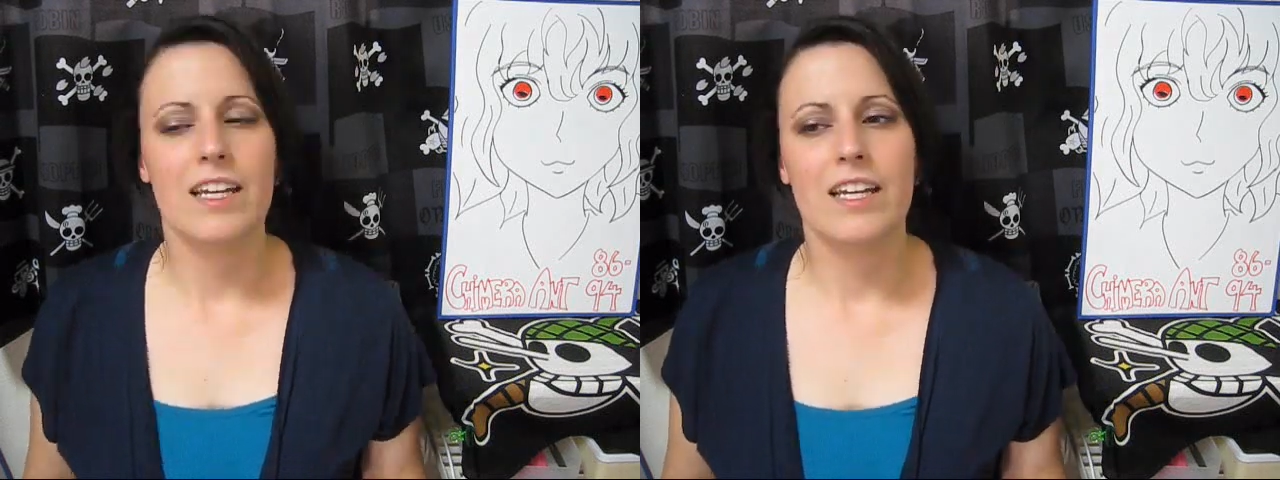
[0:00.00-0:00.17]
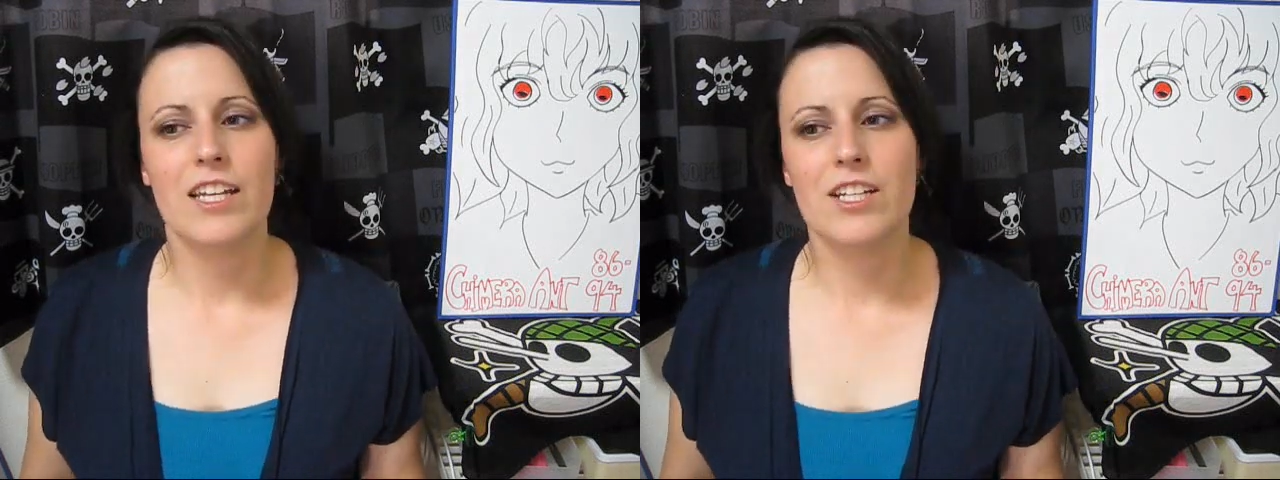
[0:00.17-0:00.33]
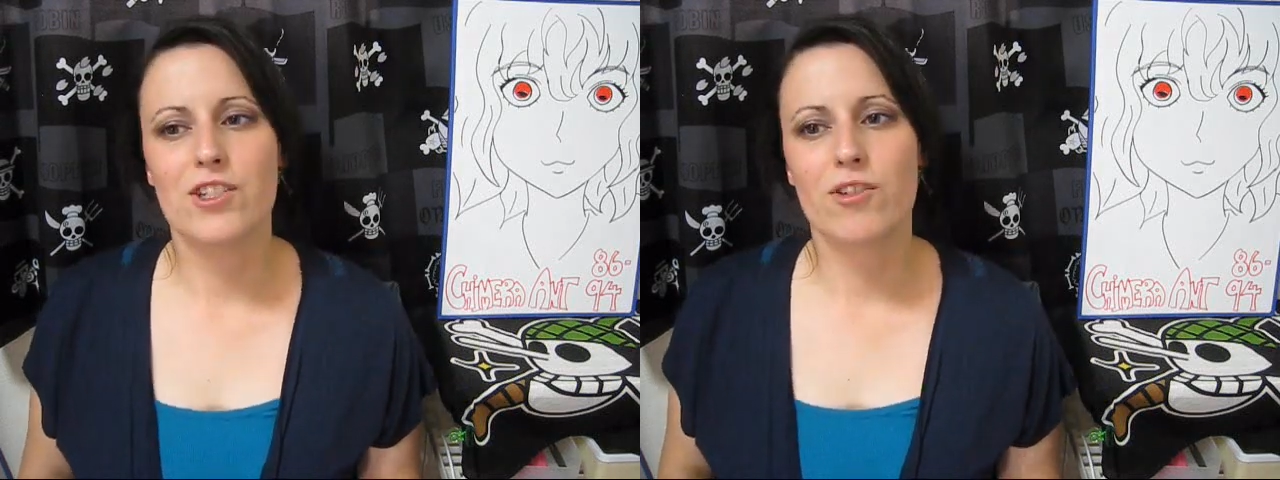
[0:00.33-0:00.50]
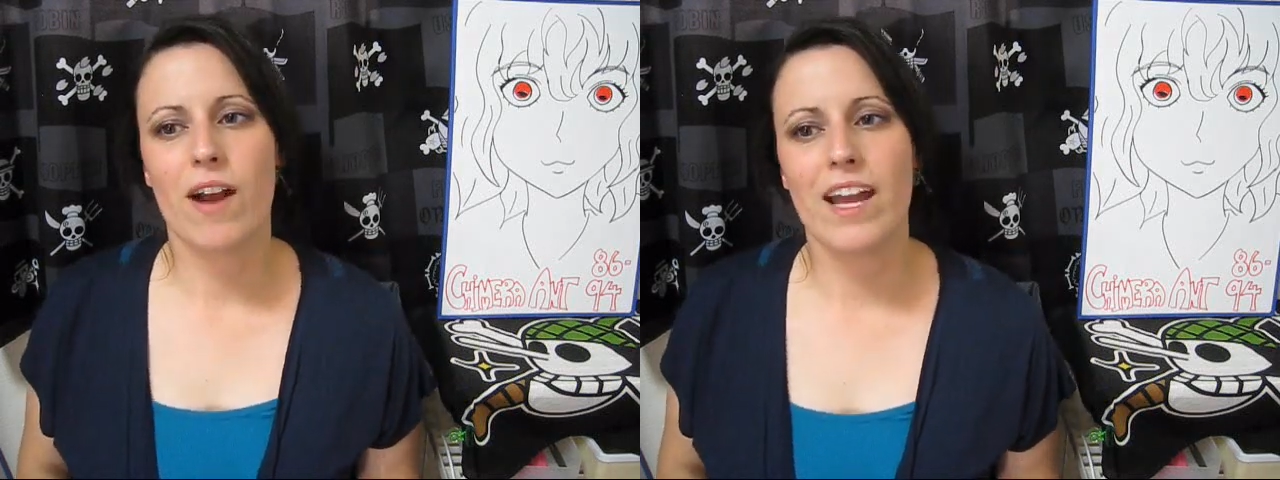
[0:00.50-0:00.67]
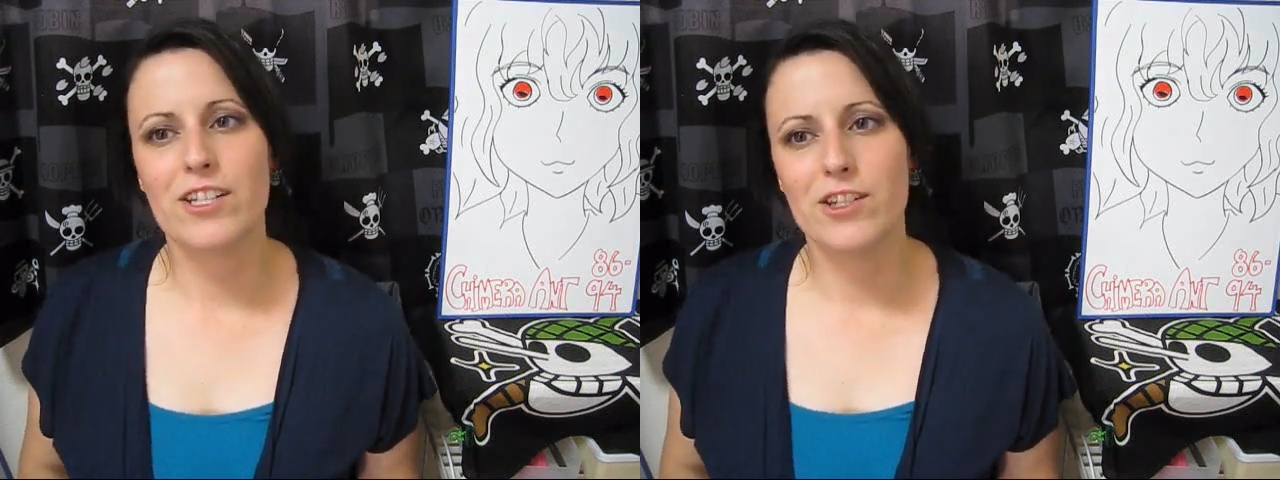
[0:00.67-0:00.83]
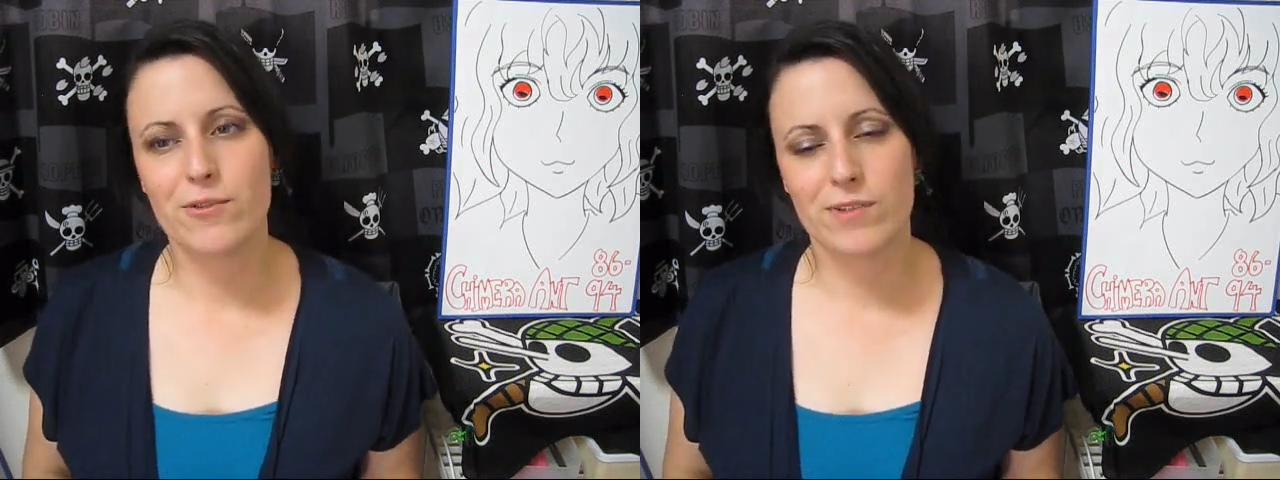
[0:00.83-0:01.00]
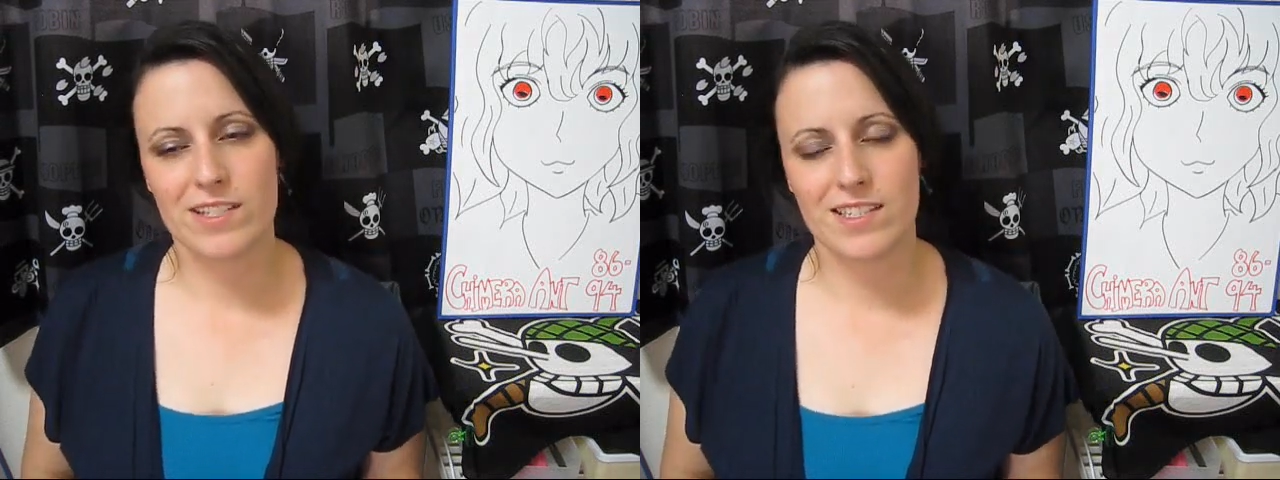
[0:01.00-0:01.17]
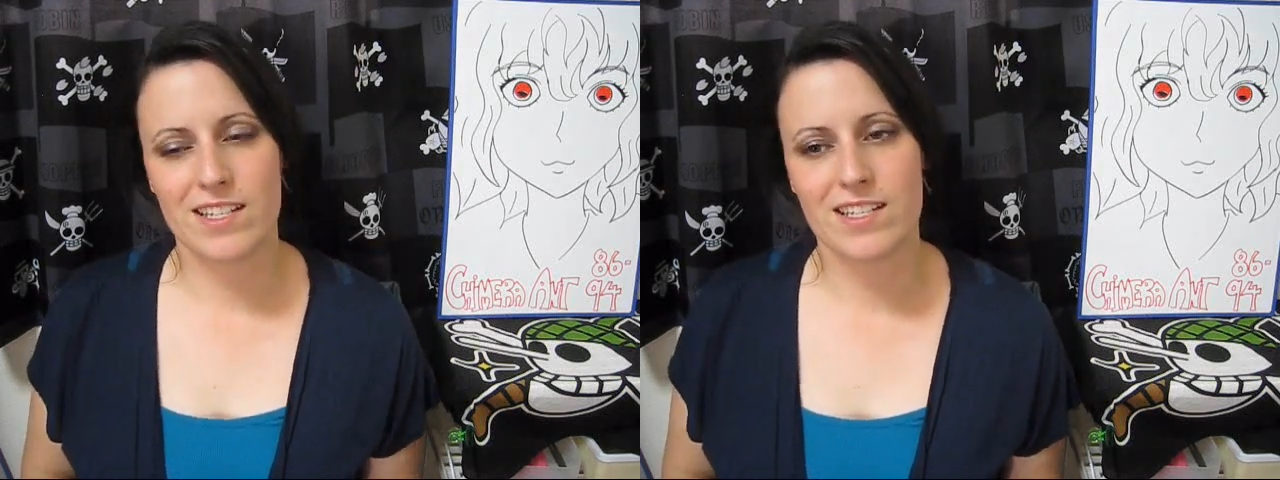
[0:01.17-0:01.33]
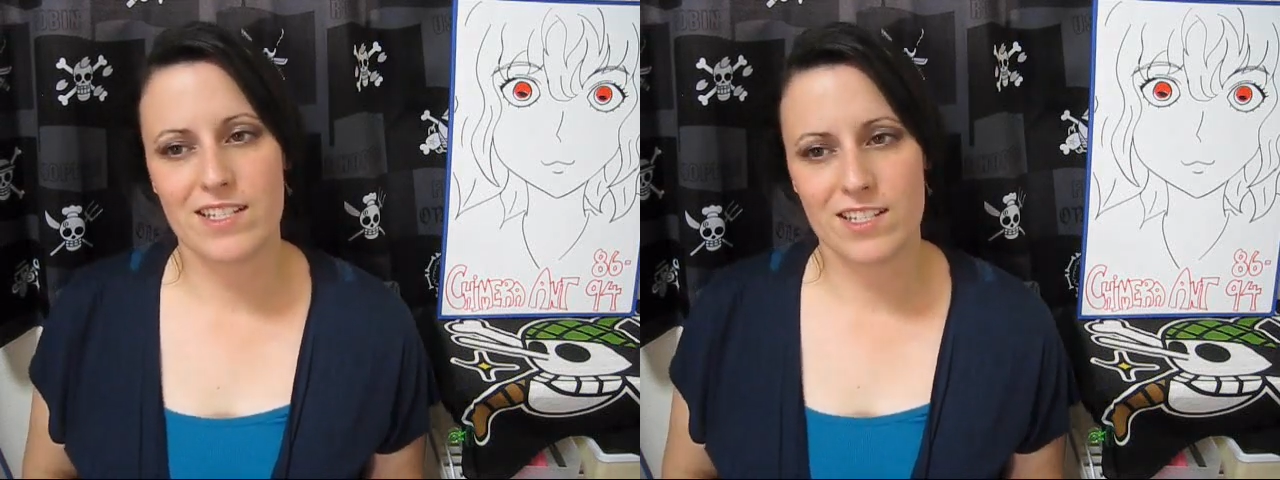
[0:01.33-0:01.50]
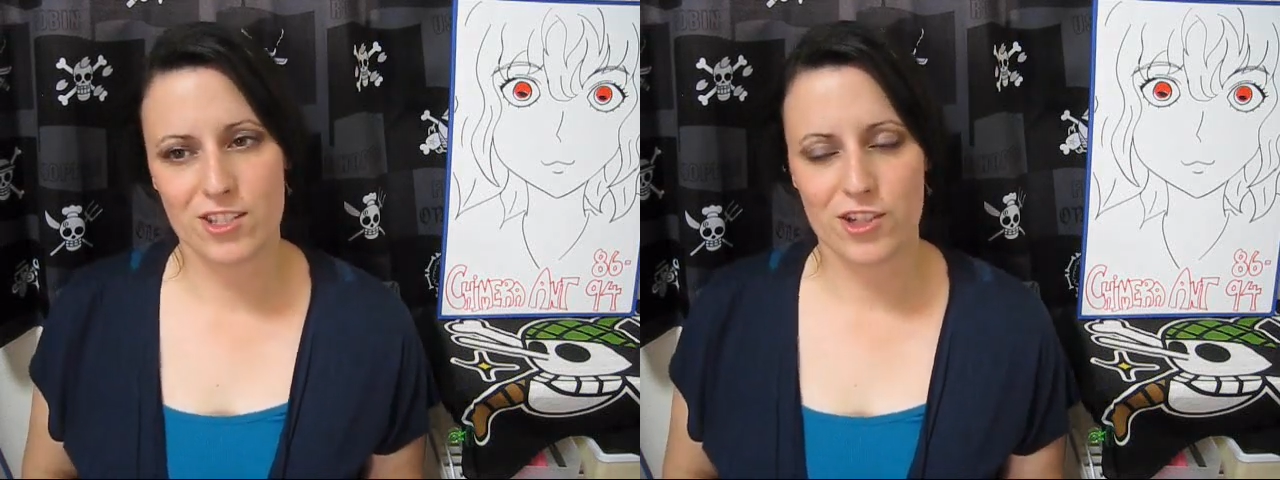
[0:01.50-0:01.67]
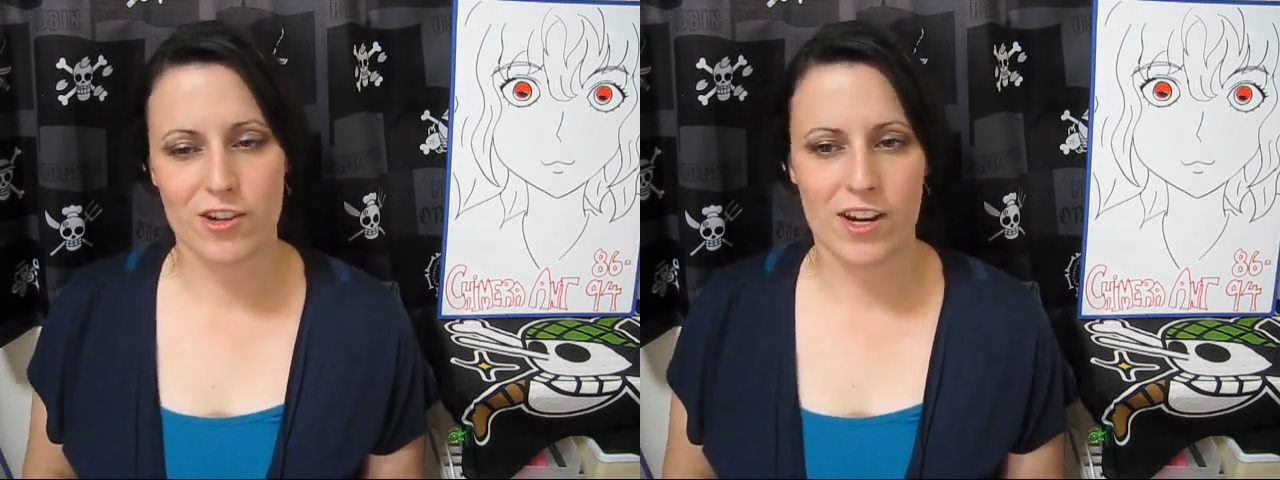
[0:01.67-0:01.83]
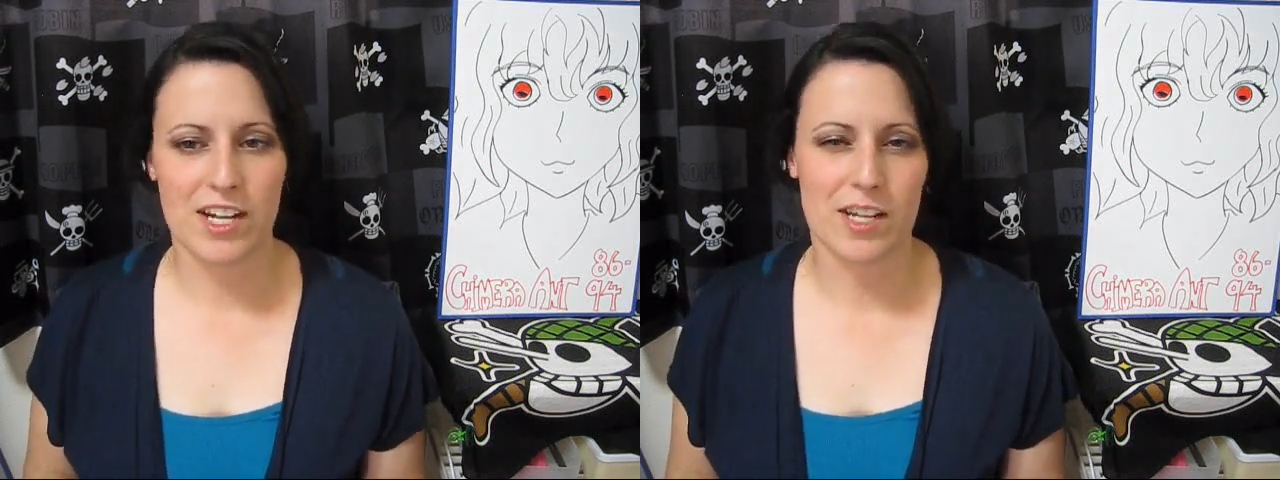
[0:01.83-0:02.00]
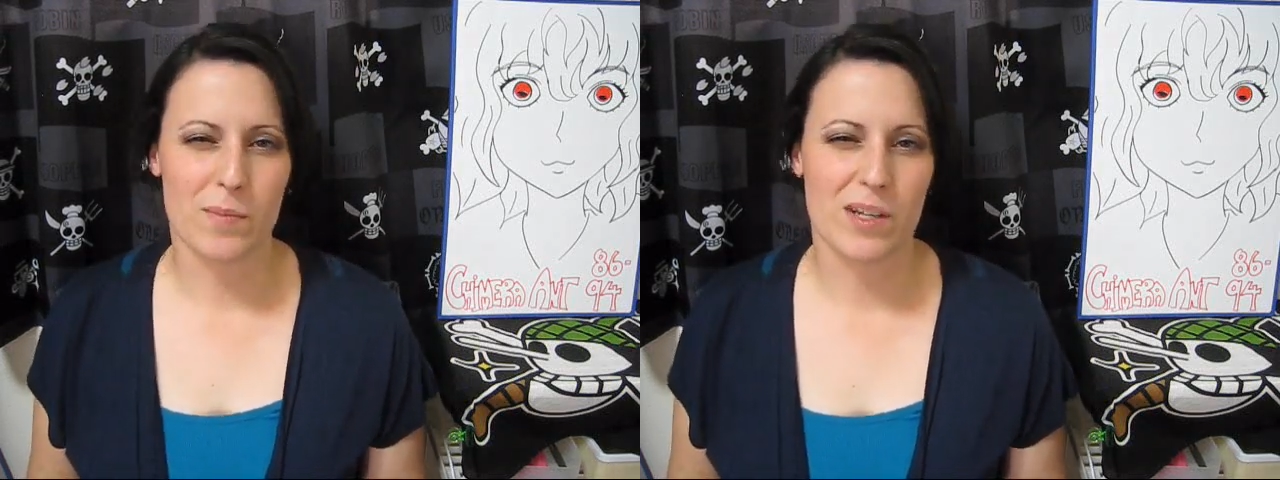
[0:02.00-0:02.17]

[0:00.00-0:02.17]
He tried to resist his training,